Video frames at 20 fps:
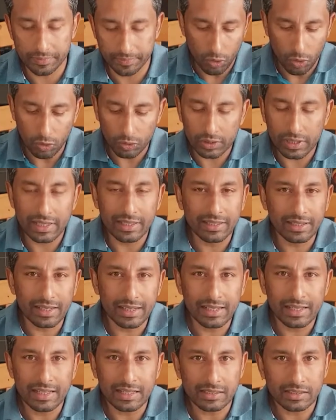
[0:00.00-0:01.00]
All the
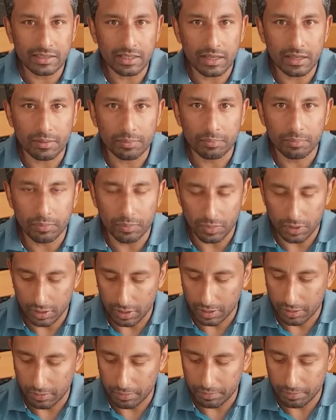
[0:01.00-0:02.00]
ingredients are
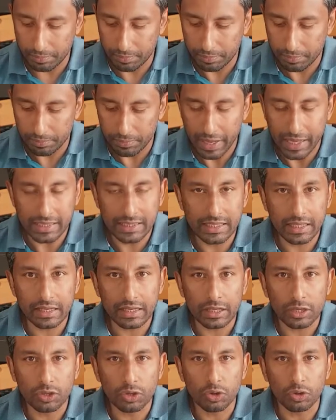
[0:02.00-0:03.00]

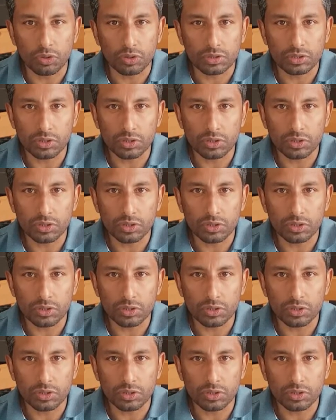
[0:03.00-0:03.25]
basically cooked,